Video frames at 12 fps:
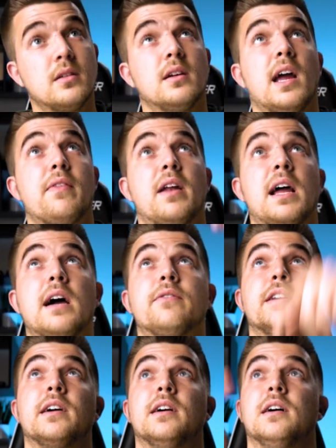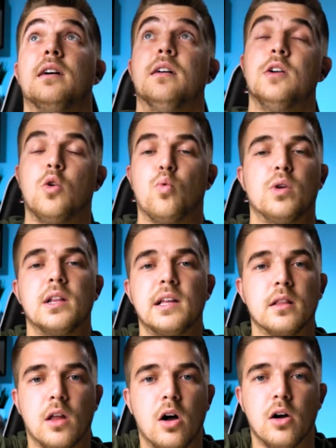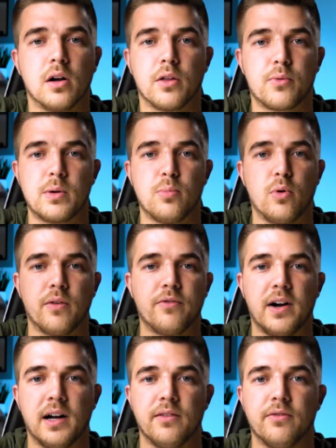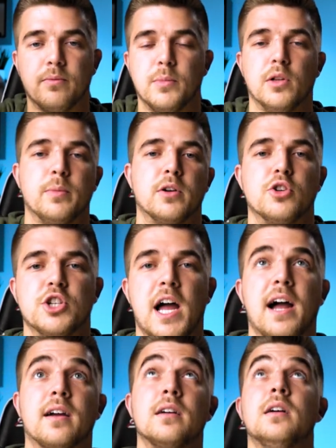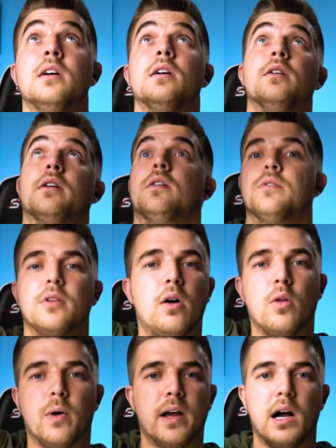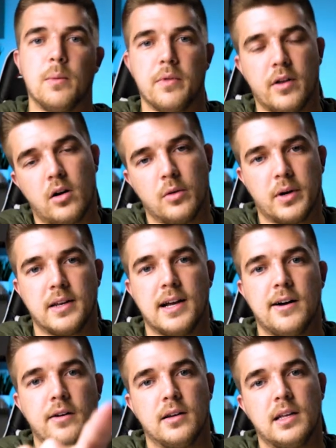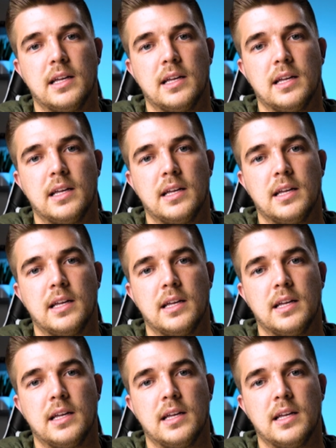and then I have a really long 3.5 millimeter jack that goes all the way up and then all the way down